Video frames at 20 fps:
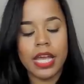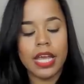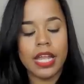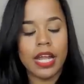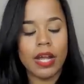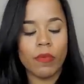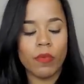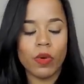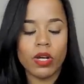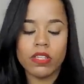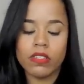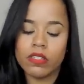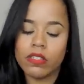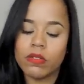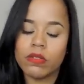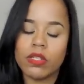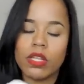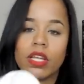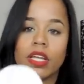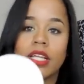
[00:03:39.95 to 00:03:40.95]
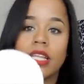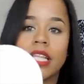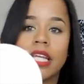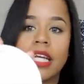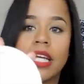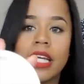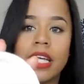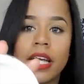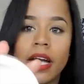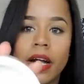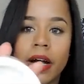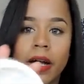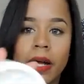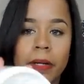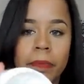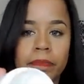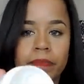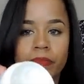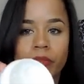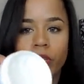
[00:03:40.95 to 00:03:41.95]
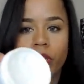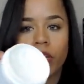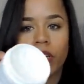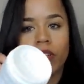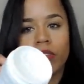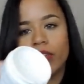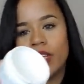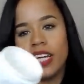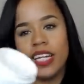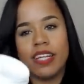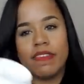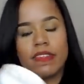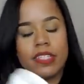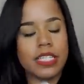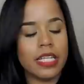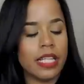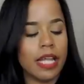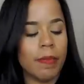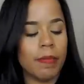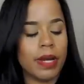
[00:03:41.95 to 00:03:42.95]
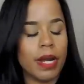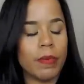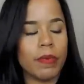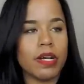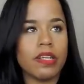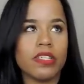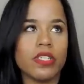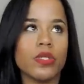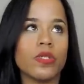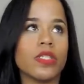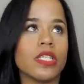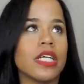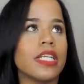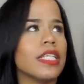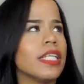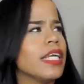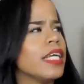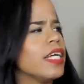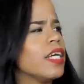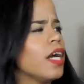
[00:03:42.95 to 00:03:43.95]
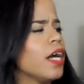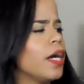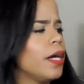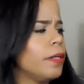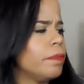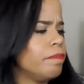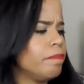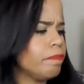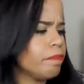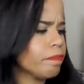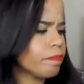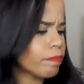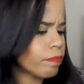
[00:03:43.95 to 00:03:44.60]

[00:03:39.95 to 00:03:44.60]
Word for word: and I was using the, um, oh you can't even see that, but I was using the um,